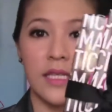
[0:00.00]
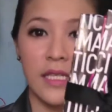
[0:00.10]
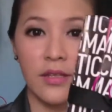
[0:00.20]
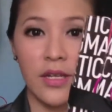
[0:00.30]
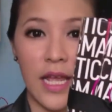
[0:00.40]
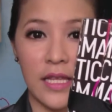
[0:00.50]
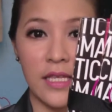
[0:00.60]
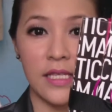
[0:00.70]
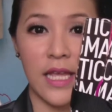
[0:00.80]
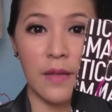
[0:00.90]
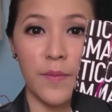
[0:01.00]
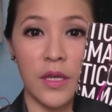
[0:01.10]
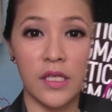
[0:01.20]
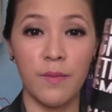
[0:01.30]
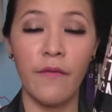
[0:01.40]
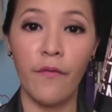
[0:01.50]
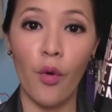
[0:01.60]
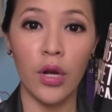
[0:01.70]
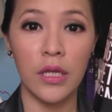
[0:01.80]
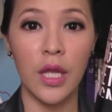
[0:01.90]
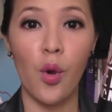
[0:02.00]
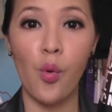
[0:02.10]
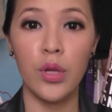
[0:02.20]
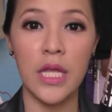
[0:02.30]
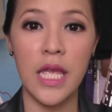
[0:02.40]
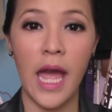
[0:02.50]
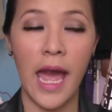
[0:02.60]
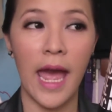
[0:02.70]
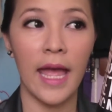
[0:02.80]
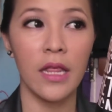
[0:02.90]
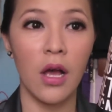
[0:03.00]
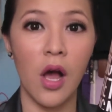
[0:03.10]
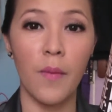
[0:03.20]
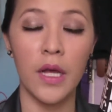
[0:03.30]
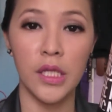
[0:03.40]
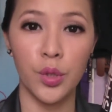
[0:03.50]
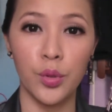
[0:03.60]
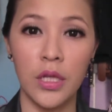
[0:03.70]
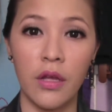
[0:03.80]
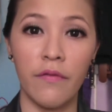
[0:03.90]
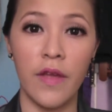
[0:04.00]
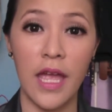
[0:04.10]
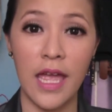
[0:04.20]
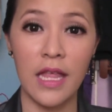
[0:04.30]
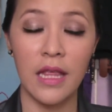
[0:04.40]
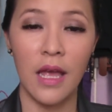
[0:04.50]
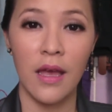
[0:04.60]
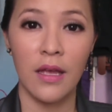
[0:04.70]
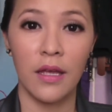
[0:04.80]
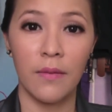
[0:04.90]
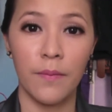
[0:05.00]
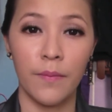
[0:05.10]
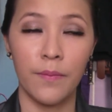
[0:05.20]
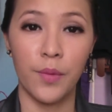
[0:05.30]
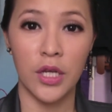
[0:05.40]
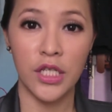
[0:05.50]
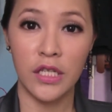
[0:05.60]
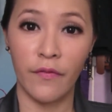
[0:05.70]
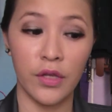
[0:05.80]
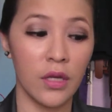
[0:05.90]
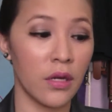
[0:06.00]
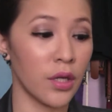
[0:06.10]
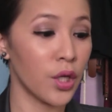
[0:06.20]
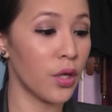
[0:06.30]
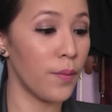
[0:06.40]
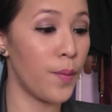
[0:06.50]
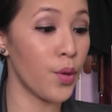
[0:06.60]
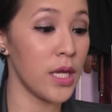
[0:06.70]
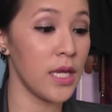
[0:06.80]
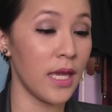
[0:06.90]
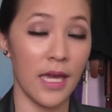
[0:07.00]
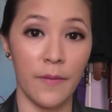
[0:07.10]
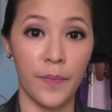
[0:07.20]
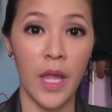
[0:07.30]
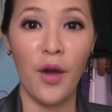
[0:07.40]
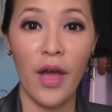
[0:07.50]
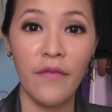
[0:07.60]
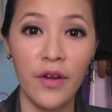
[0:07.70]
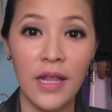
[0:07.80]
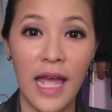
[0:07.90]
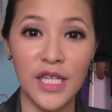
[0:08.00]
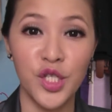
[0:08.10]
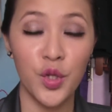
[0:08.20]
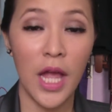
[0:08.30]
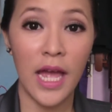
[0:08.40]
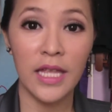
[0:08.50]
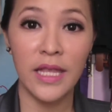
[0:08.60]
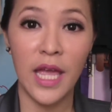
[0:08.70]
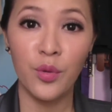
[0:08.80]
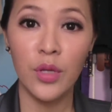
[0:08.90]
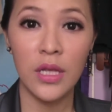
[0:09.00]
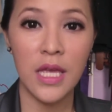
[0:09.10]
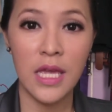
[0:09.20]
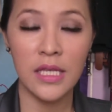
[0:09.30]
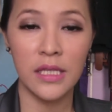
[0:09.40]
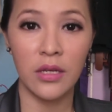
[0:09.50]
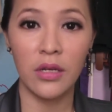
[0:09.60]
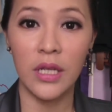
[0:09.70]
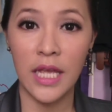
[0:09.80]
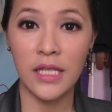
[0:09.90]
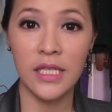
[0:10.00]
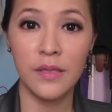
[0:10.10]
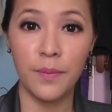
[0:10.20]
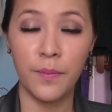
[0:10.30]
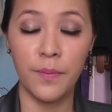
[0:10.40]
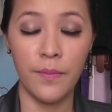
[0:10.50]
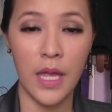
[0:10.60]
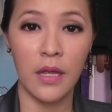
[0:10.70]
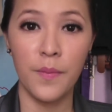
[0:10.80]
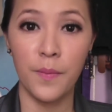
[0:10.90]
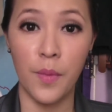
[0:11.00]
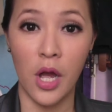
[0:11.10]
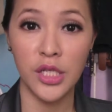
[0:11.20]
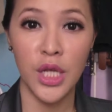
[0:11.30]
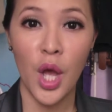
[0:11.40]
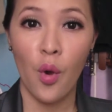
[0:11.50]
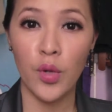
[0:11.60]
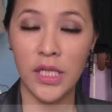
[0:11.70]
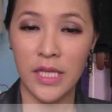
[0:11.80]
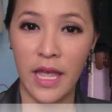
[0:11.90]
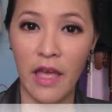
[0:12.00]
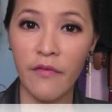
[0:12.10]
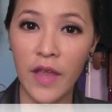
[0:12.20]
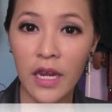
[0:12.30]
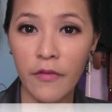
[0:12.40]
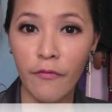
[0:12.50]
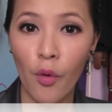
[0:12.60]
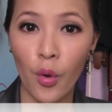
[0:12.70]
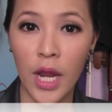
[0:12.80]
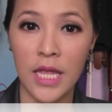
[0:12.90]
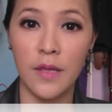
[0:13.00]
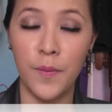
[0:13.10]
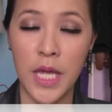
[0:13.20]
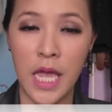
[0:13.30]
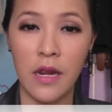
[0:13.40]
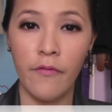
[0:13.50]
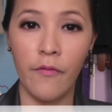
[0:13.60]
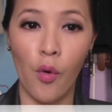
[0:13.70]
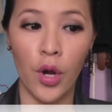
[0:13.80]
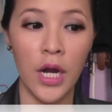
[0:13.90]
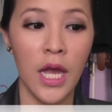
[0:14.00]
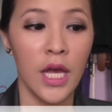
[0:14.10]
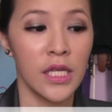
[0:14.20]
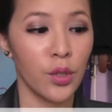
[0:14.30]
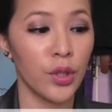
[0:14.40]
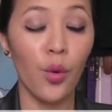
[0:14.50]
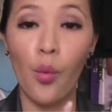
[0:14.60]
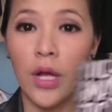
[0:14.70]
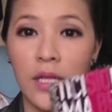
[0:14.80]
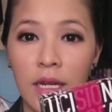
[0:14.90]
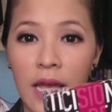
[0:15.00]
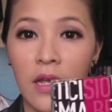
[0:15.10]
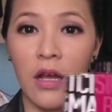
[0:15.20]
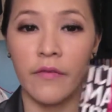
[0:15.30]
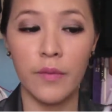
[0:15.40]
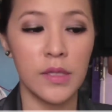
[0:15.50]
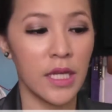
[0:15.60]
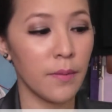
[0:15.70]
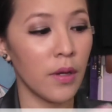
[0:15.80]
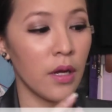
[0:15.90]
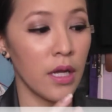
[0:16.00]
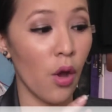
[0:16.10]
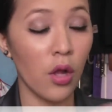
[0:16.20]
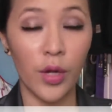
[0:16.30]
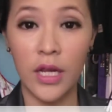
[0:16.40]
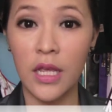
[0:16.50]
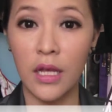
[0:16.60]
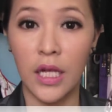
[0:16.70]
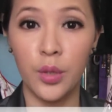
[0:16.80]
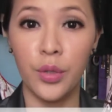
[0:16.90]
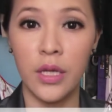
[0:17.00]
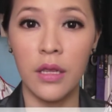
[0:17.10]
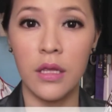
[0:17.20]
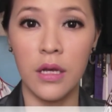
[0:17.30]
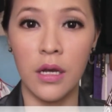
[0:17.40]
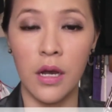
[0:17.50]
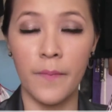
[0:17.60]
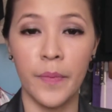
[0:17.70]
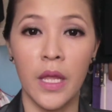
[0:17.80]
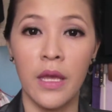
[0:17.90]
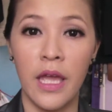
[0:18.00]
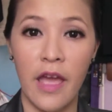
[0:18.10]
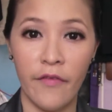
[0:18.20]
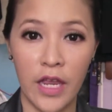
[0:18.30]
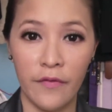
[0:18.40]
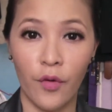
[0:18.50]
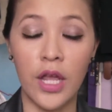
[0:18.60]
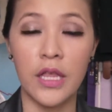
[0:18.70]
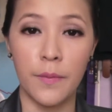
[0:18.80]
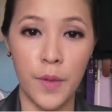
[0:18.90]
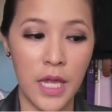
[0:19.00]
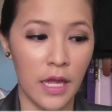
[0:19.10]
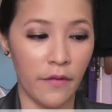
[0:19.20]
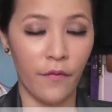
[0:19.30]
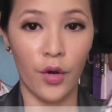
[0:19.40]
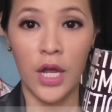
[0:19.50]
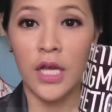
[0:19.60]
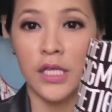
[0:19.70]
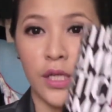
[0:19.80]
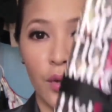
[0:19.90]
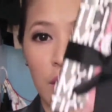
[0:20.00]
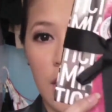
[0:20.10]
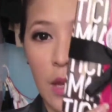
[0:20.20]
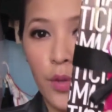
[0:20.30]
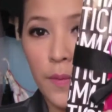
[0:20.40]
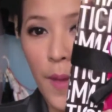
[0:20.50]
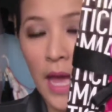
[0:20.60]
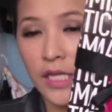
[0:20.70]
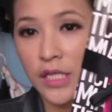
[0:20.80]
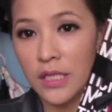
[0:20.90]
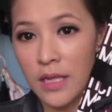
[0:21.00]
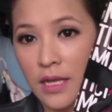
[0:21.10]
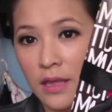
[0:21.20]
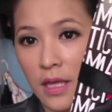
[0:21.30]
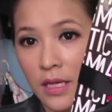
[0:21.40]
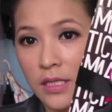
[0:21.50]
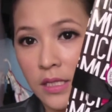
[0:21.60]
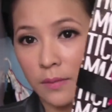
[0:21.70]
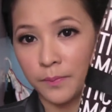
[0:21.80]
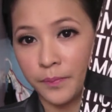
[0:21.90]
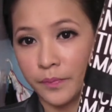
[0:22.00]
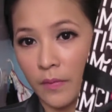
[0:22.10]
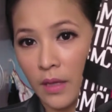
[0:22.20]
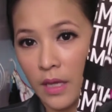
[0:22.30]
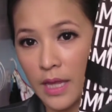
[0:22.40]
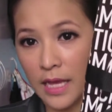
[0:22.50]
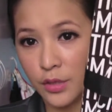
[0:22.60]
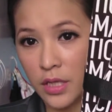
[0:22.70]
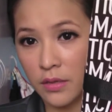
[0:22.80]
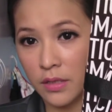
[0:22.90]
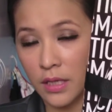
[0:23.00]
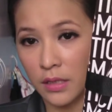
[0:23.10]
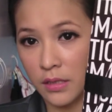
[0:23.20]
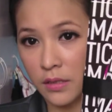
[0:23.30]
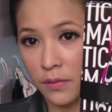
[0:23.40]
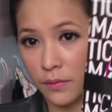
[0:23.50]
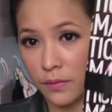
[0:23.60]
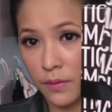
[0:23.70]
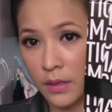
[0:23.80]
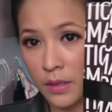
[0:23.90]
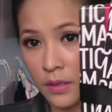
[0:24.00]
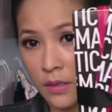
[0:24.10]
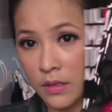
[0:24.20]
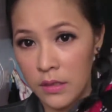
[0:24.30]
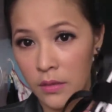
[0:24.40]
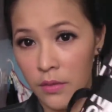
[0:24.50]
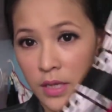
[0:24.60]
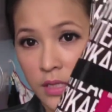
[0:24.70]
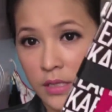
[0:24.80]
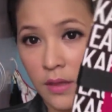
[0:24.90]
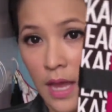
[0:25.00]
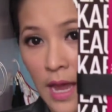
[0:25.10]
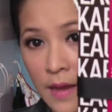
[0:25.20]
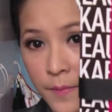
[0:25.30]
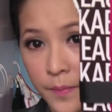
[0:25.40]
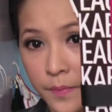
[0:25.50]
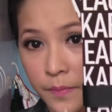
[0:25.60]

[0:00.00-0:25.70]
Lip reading: This is their latest set because before they only had a total of 8 brushes for the Kabuki kit. However, last July they released their latest makeup brush, which is the F84 and the P84. So the one that I got from Sigma already included the F84 and the P84. So it came in a package like this. It actually contains 2. So it's that.